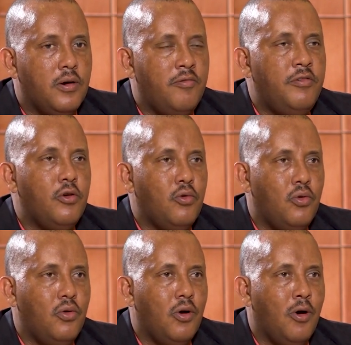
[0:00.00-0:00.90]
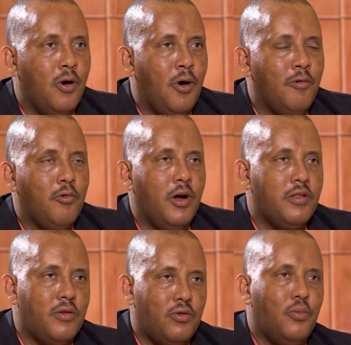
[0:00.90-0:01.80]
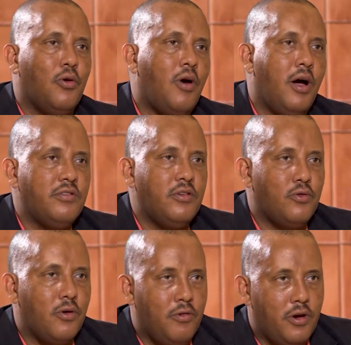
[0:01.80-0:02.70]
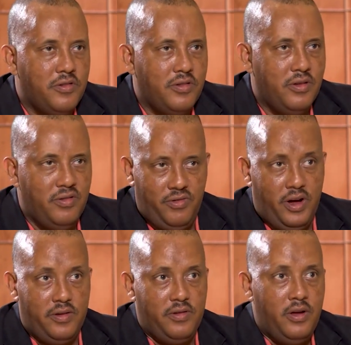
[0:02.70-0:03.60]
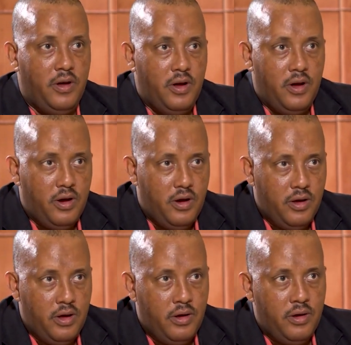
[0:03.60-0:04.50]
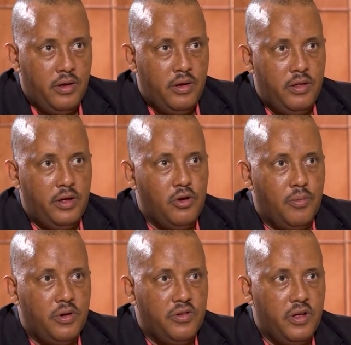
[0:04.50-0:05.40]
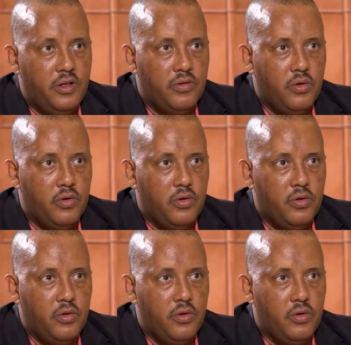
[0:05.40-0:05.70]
view of what tomorrow has in store for us as far as uh, the Ethiopian state is